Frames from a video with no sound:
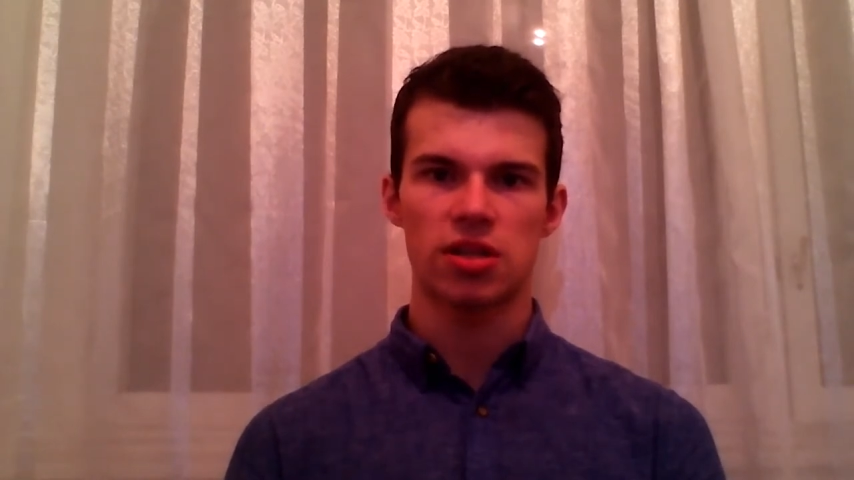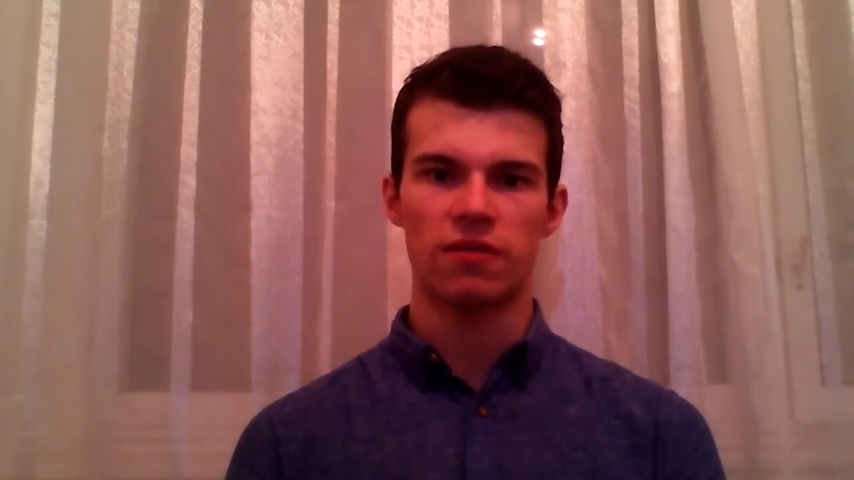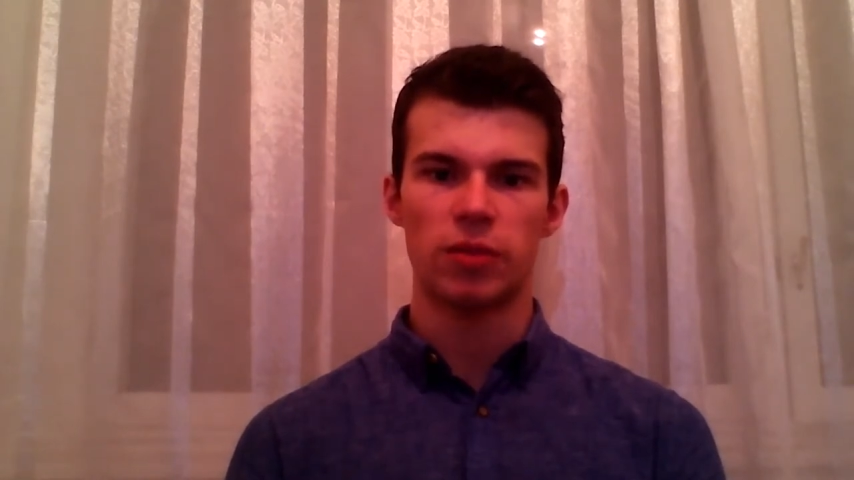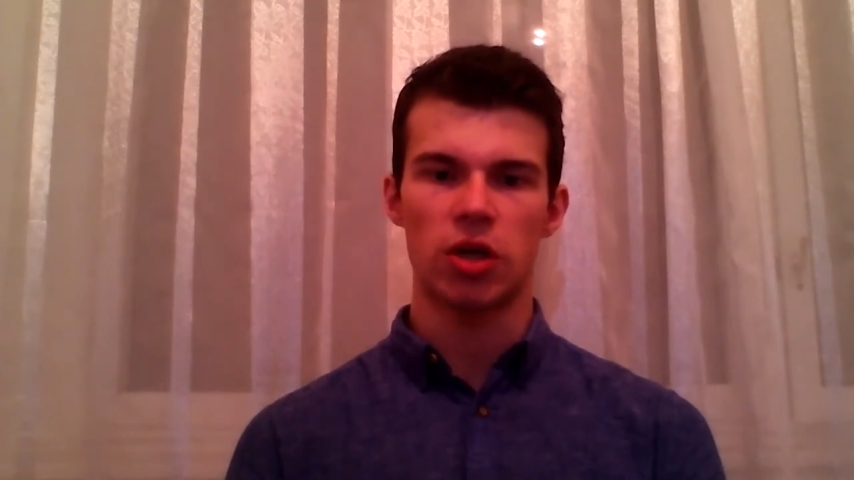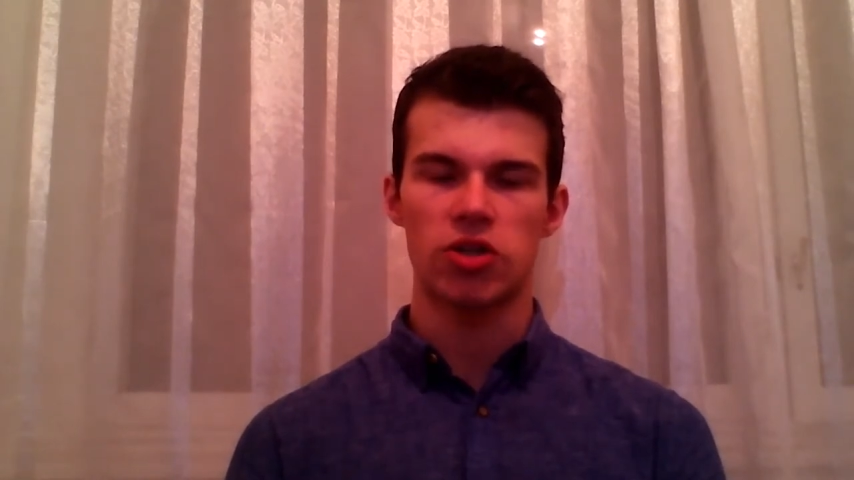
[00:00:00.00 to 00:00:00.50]

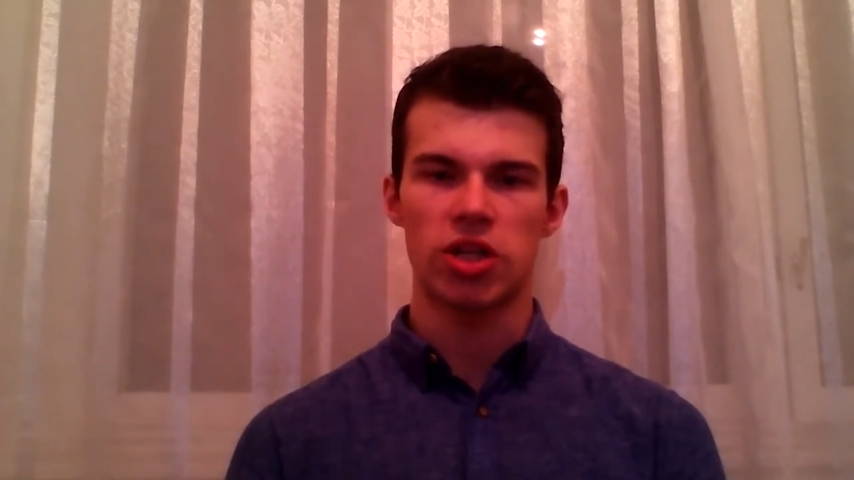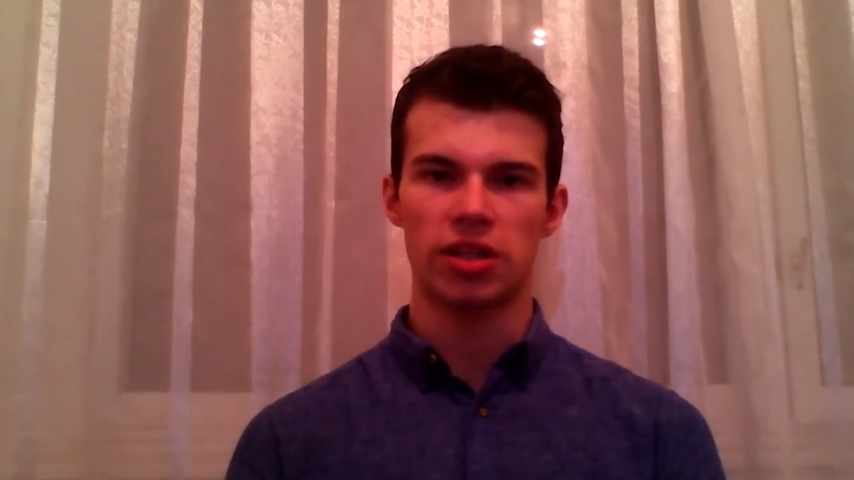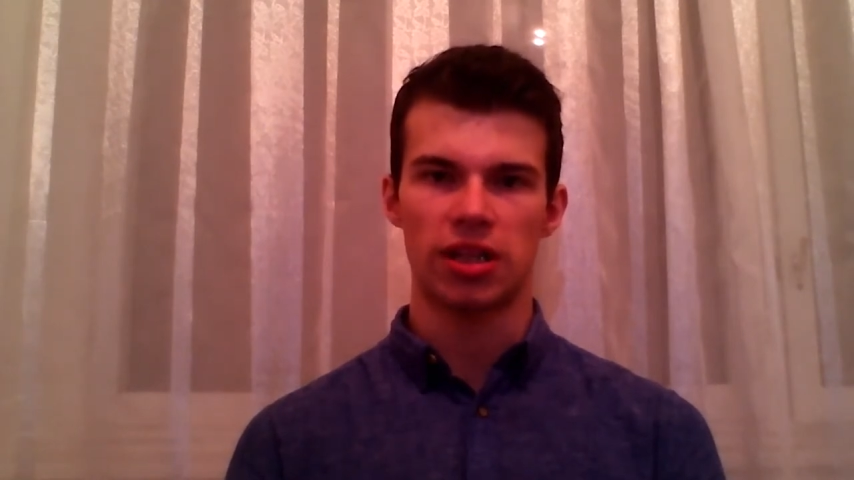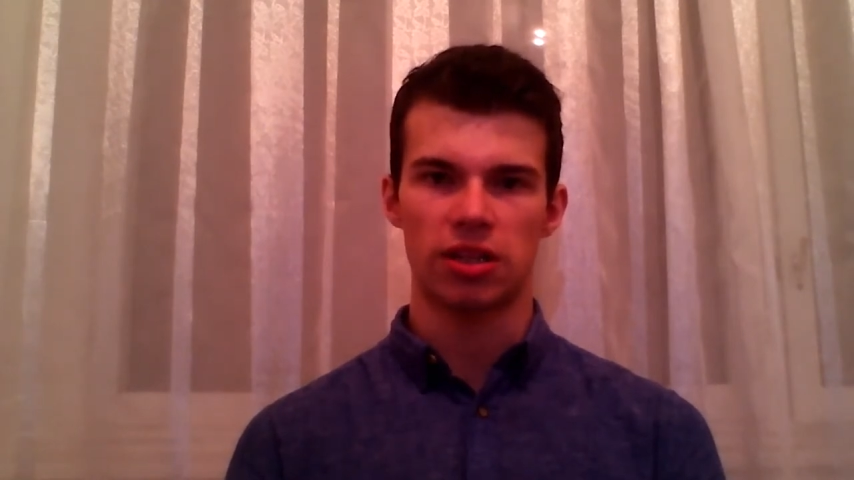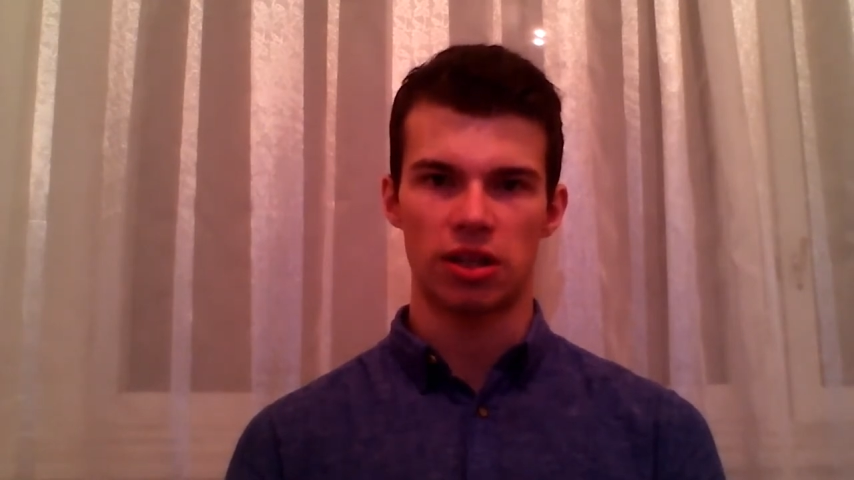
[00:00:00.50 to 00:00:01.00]
of blockchain
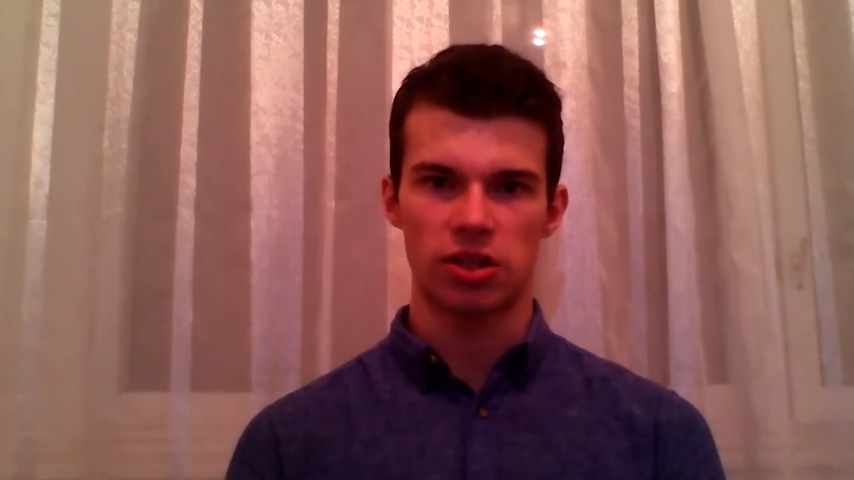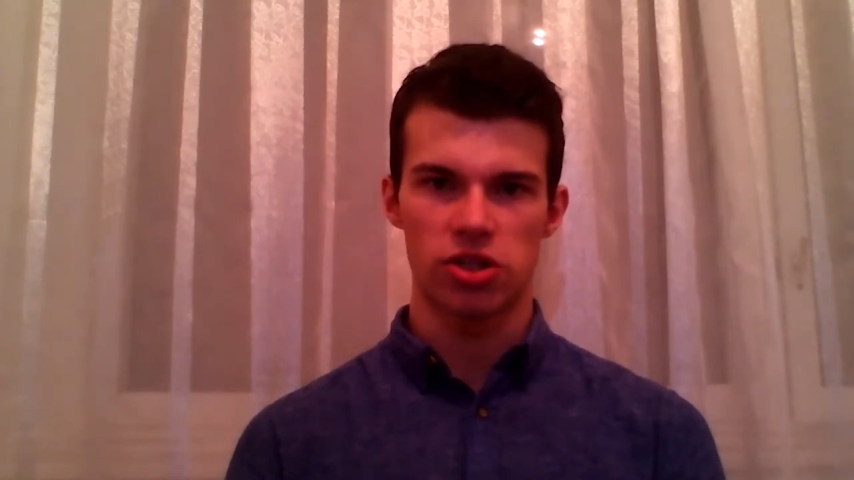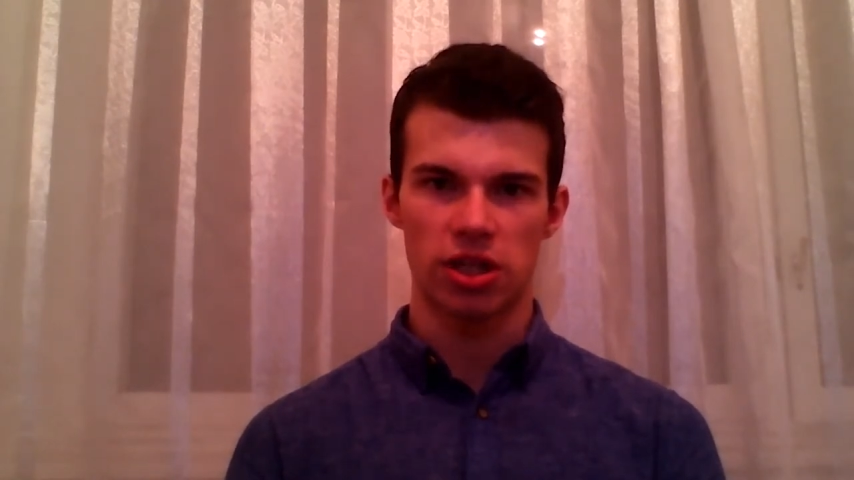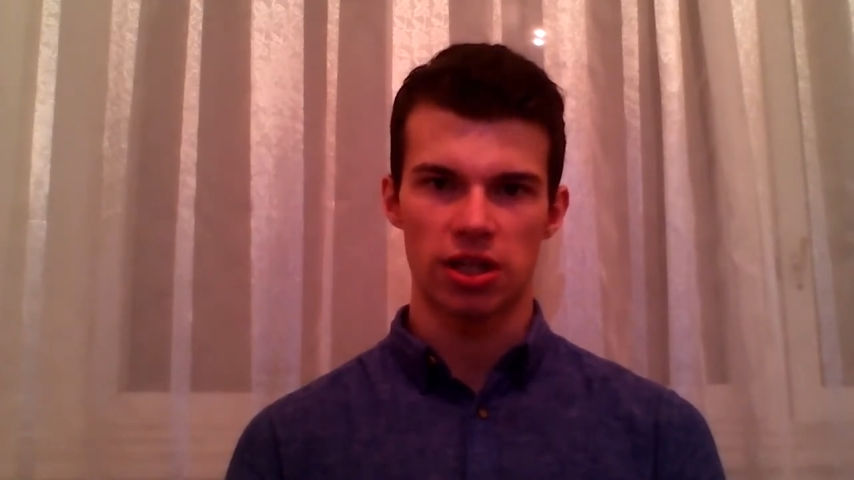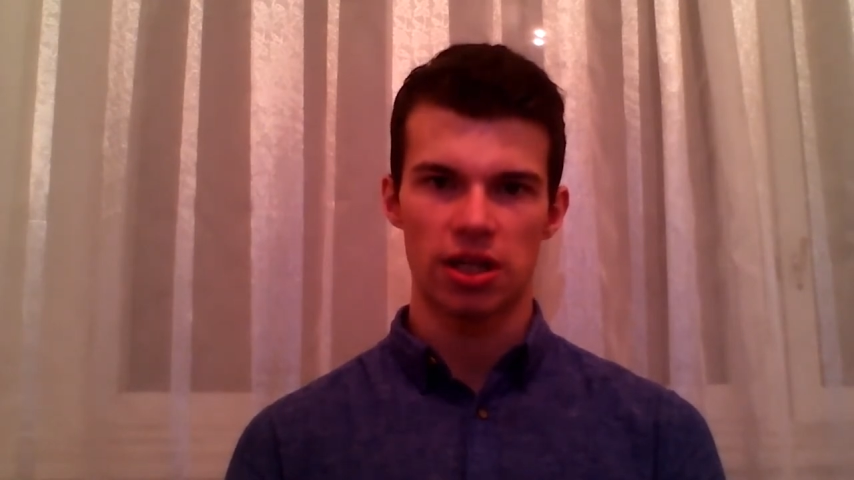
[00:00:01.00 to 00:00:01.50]
technology.